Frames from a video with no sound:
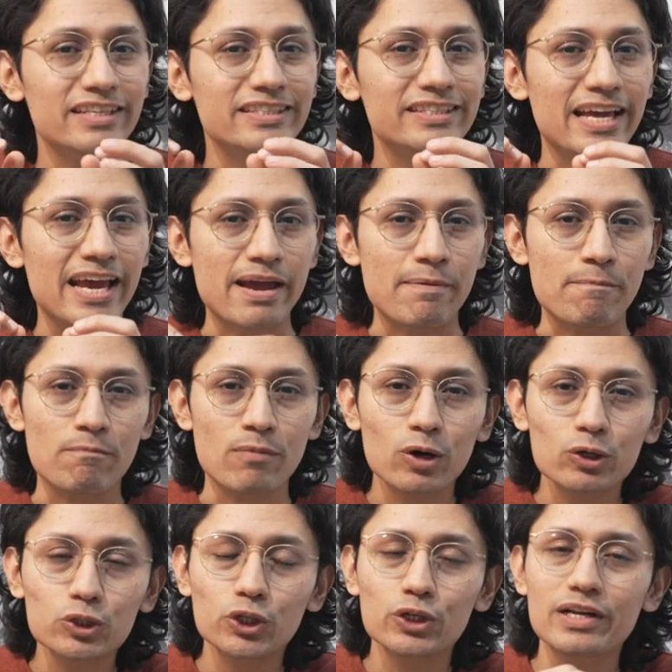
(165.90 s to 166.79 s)
the
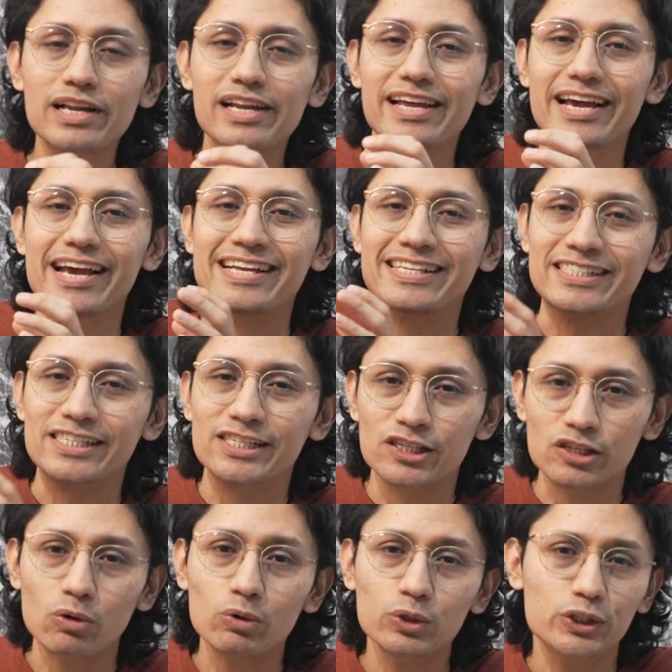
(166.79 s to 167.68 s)
emotional and
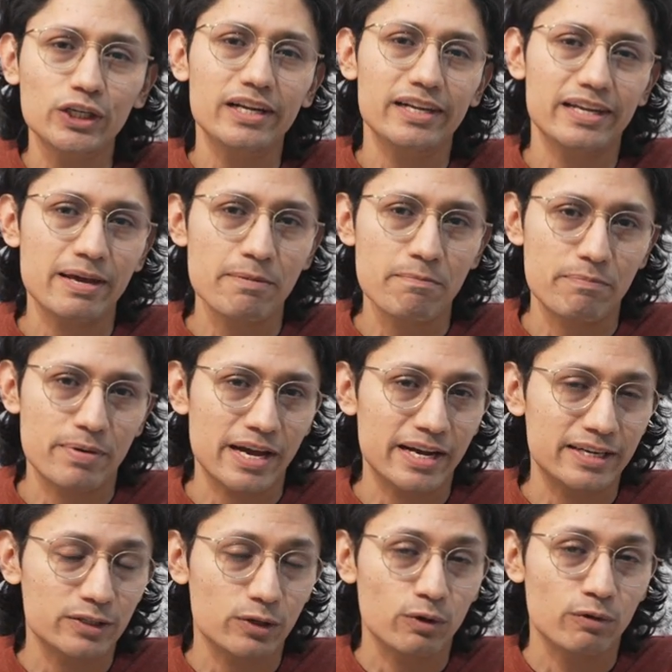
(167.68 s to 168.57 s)
social
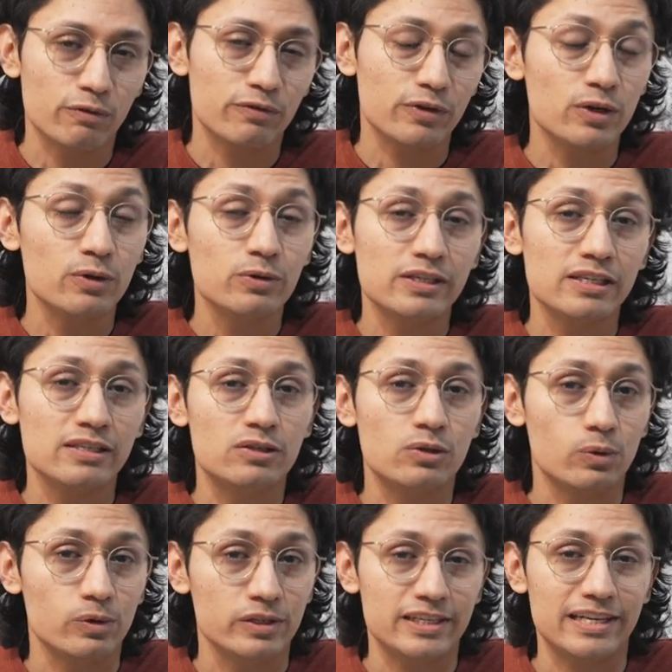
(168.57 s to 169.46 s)
impact of using
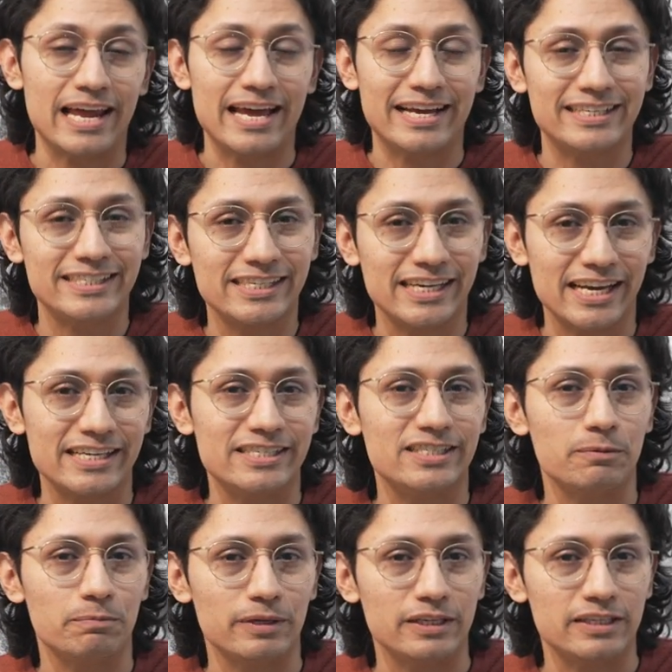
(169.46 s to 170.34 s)
tools like
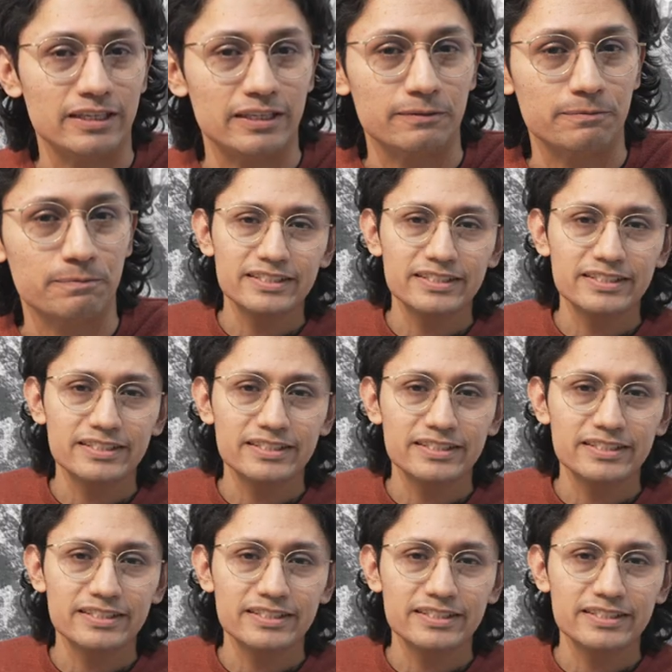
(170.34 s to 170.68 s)
ChatGPT.